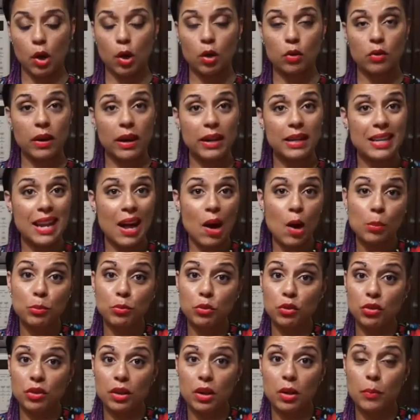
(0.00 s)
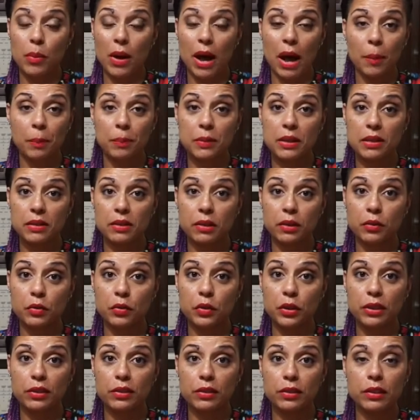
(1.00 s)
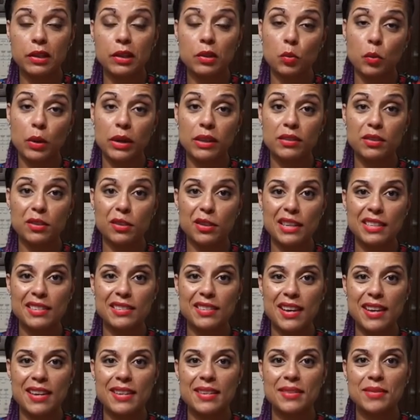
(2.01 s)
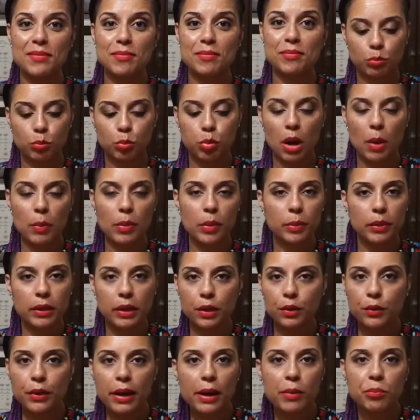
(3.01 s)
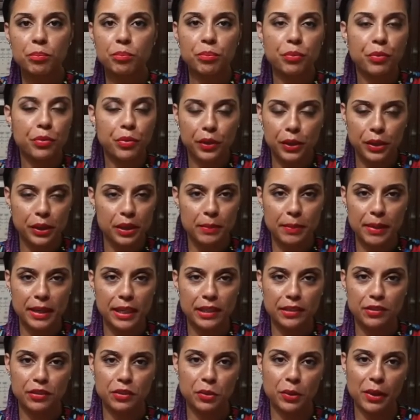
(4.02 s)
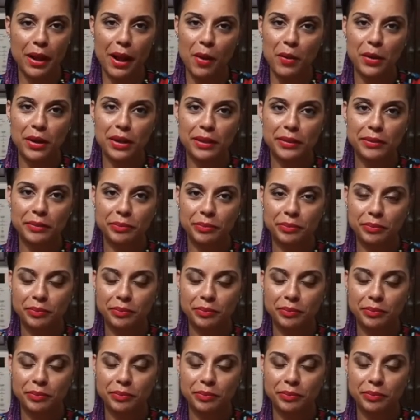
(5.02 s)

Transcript: All right, now I'm just gonna pop these in the freezer and wait till they set. Probably around thirty minutes to an hour.